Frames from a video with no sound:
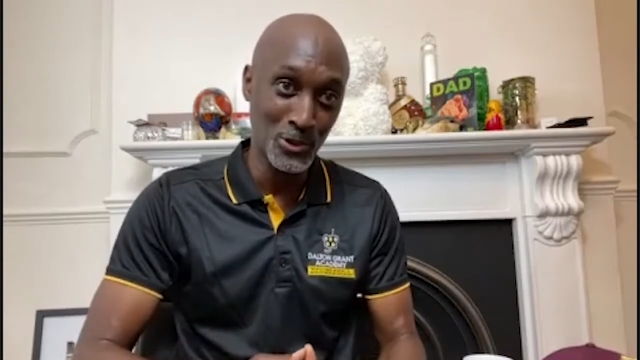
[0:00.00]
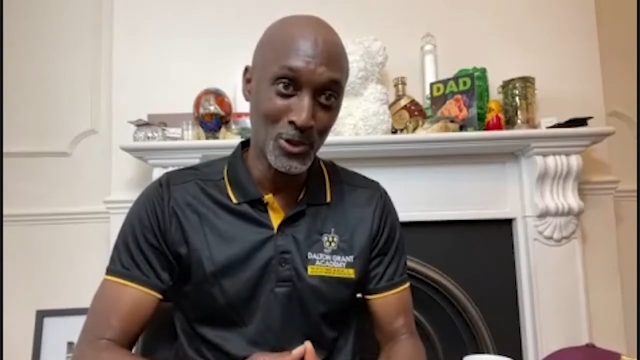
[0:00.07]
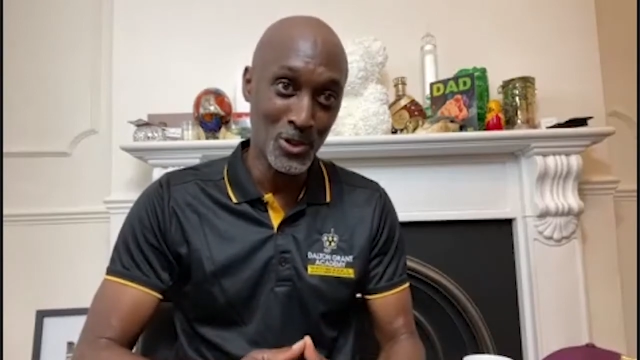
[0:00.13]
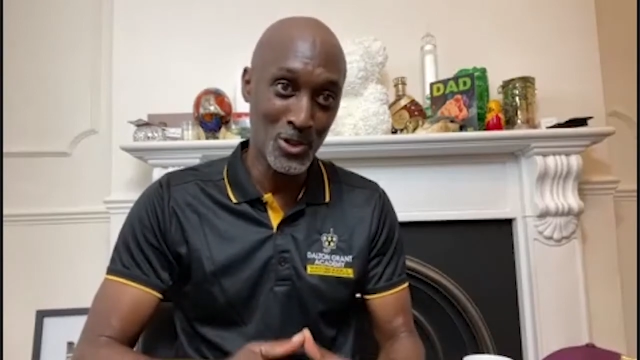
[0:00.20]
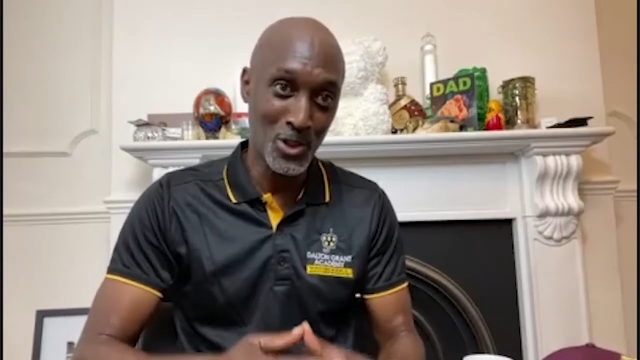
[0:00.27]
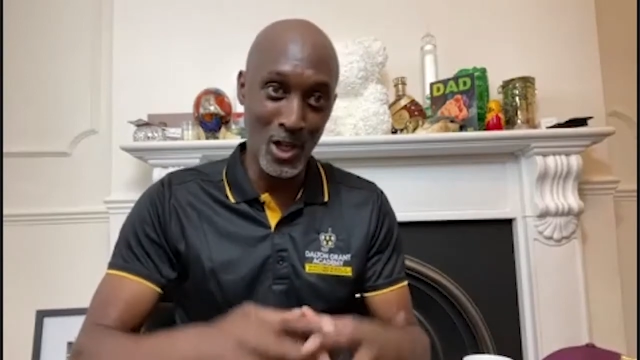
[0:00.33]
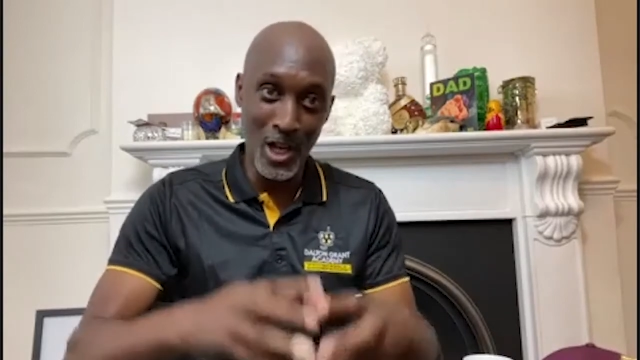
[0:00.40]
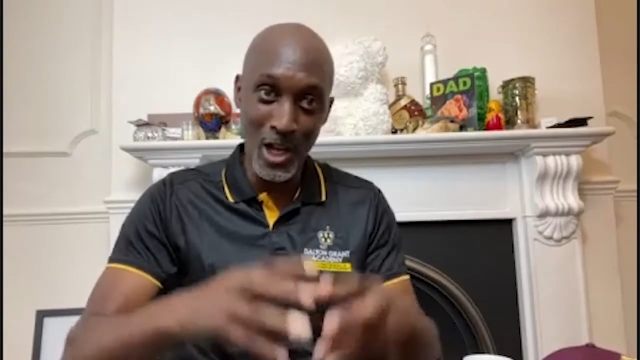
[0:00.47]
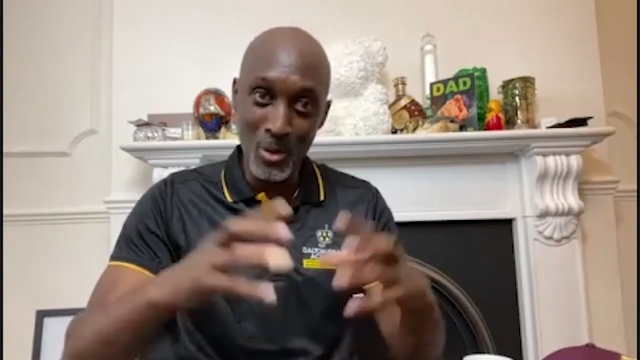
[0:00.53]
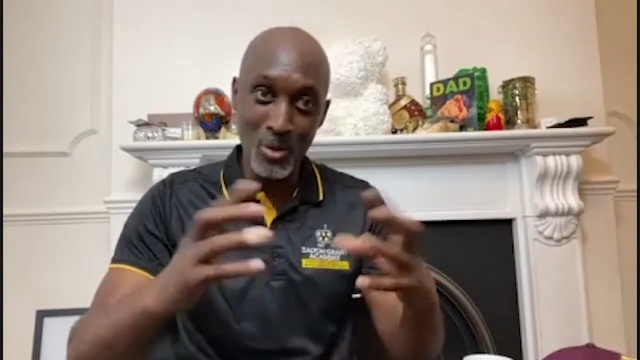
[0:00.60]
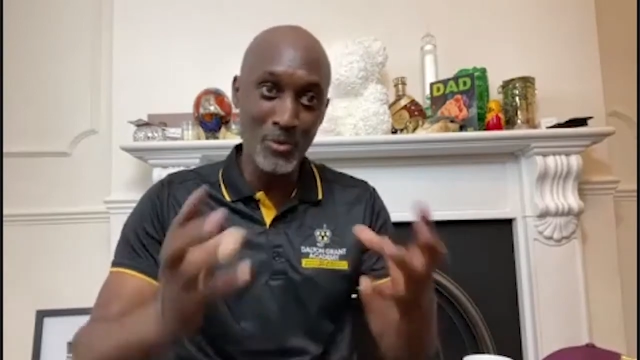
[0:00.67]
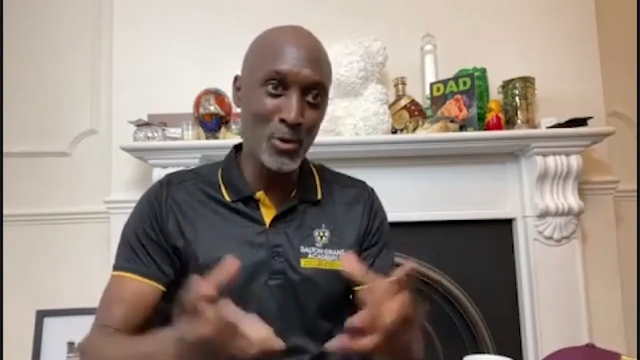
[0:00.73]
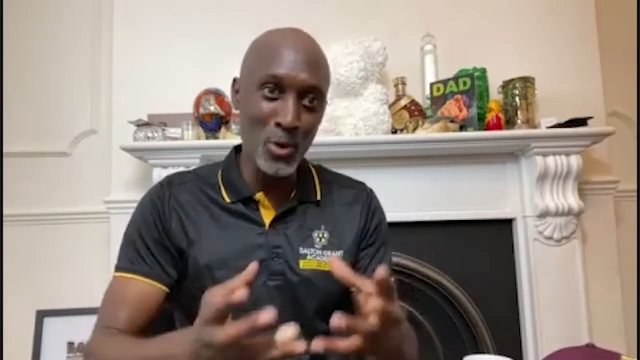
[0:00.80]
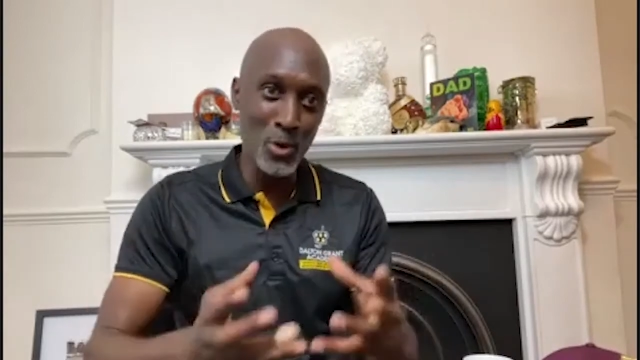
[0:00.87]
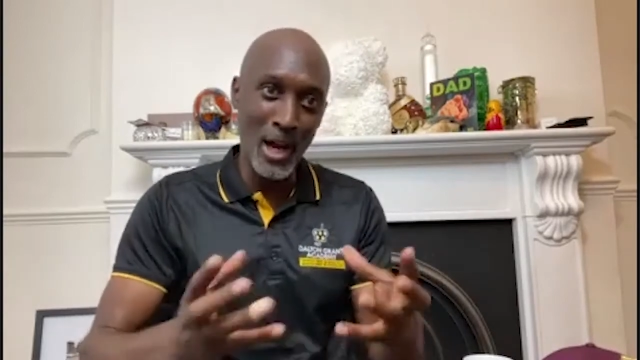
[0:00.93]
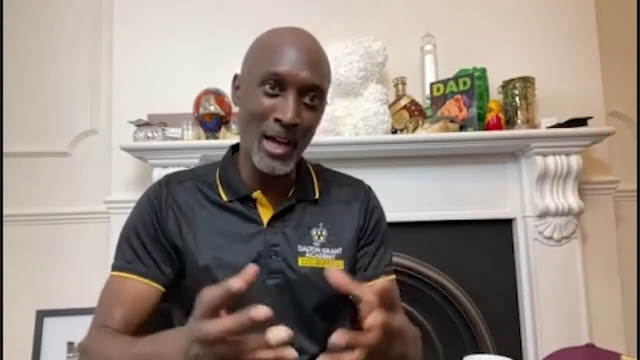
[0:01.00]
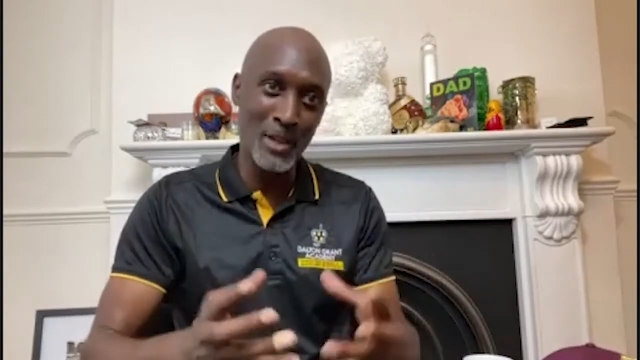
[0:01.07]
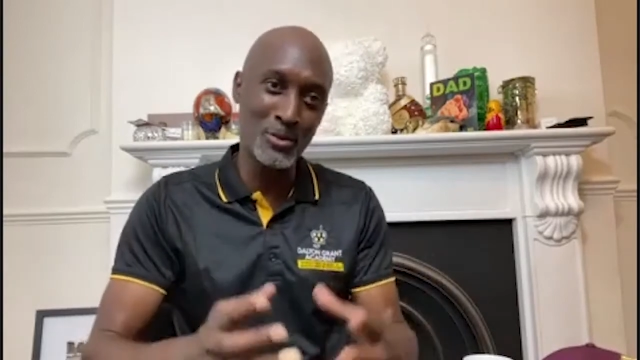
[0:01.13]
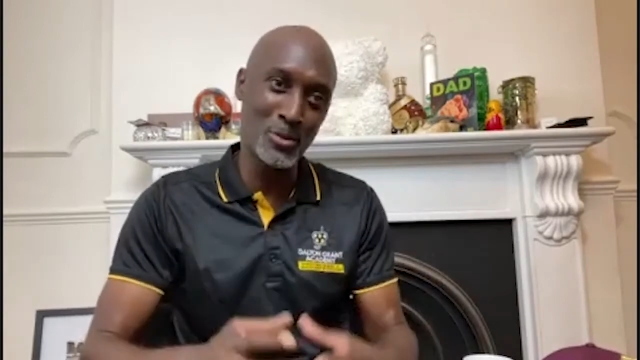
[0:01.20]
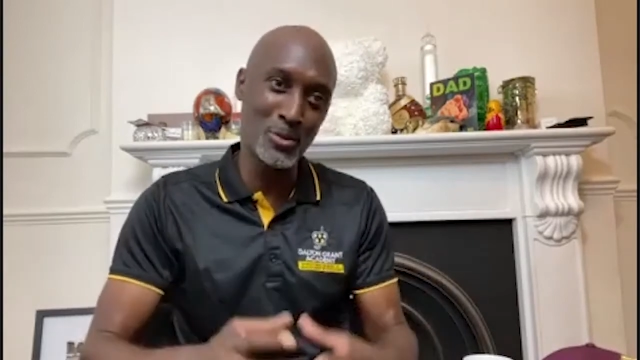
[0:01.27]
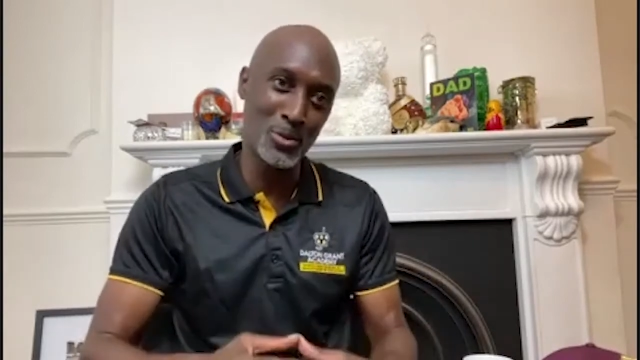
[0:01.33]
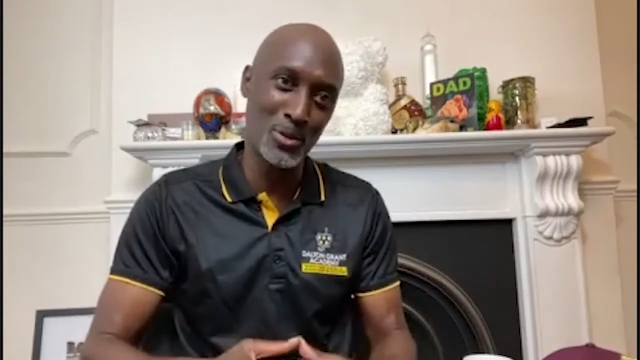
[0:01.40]
So how have you
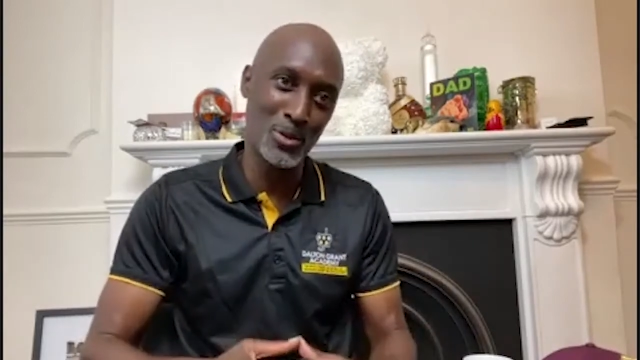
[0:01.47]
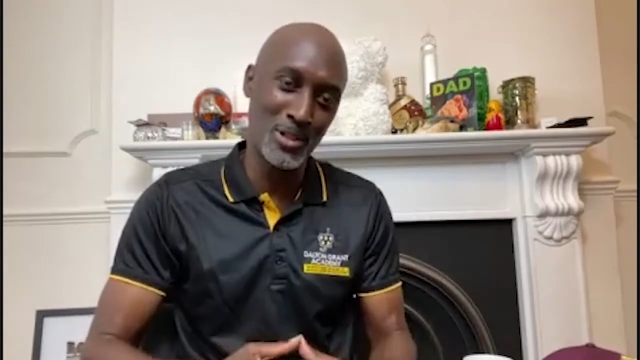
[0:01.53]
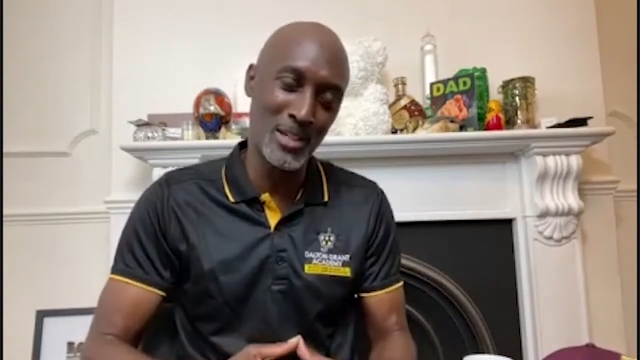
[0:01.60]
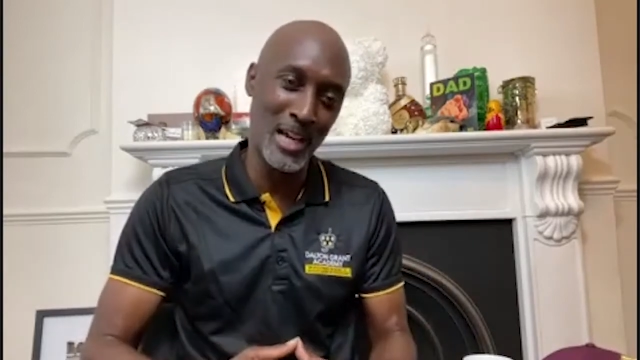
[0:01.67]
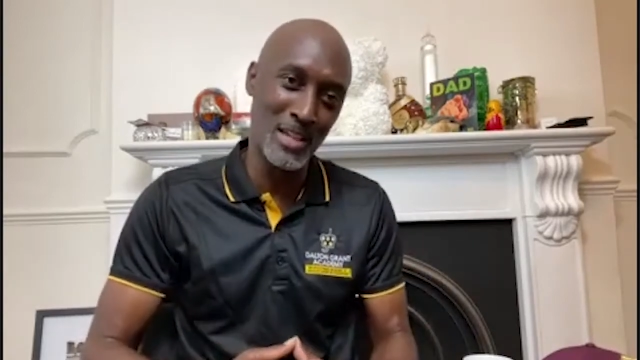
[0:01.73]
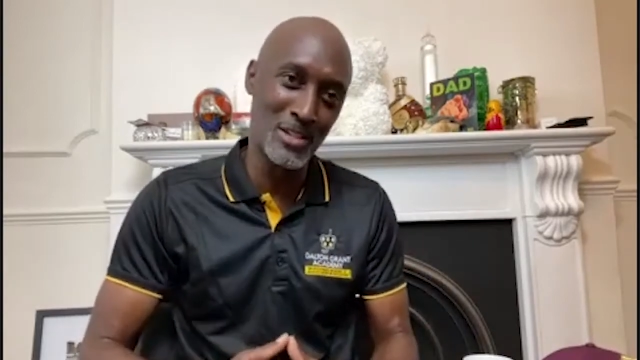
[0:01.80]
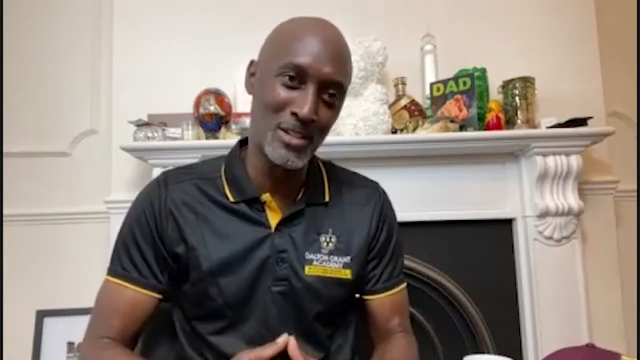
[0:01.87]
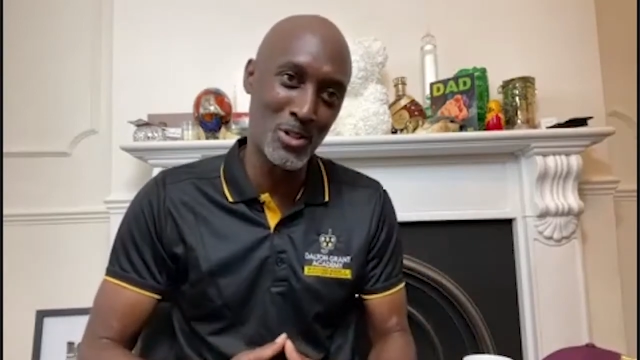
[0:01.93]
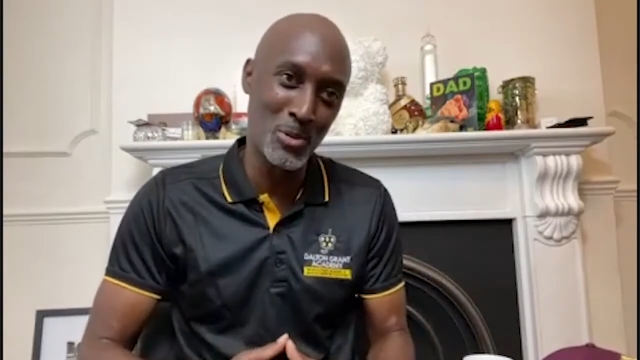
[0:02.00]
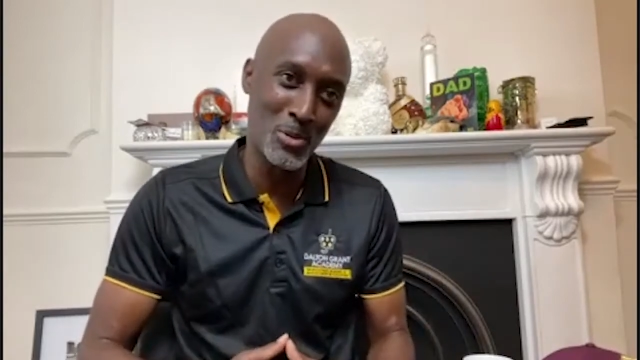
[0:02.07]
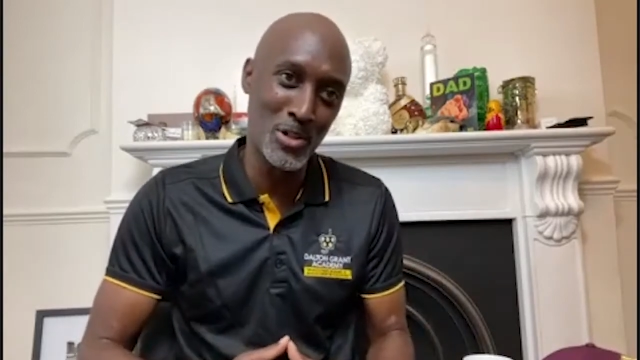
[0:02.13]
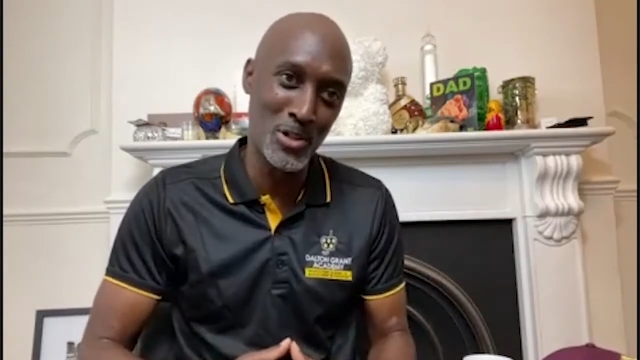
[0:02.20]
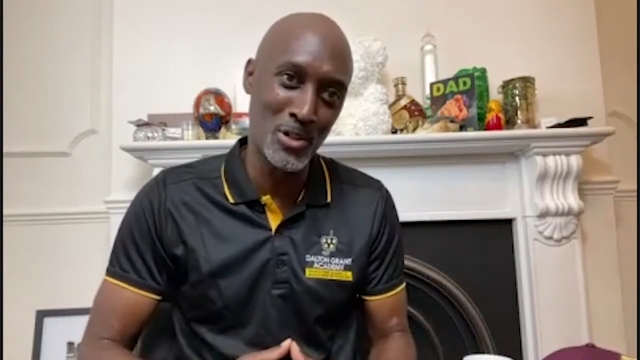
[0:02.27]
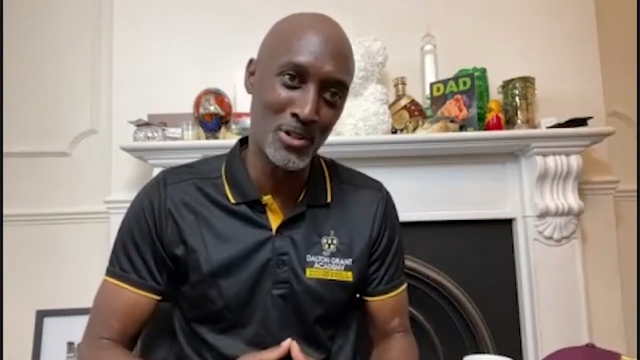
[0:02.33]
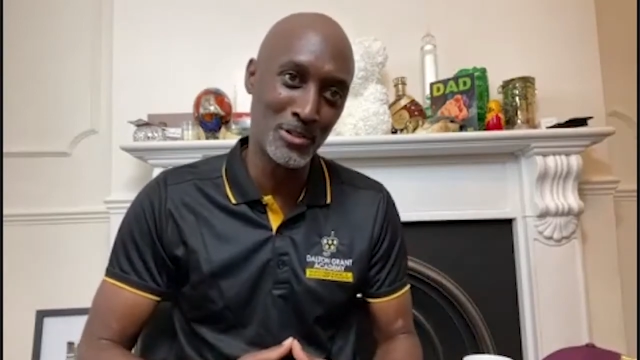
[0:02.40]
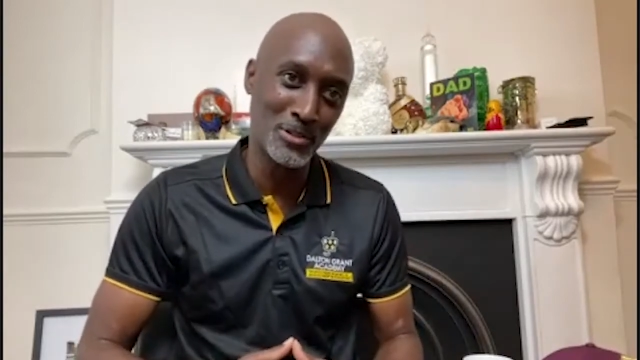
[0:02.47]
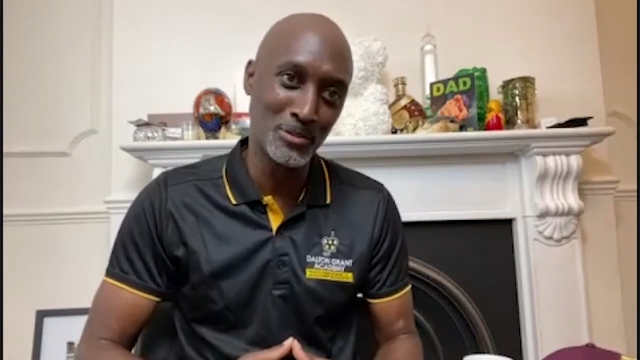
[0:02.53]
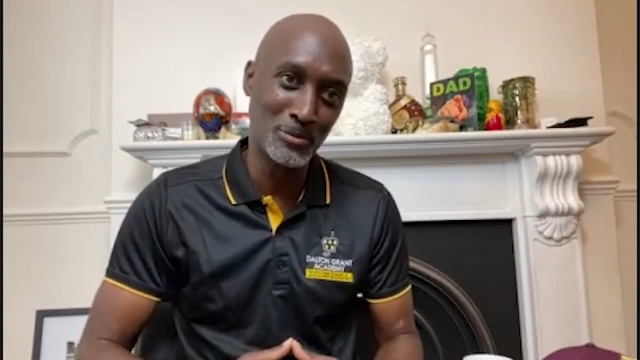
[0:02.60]
handled that situation?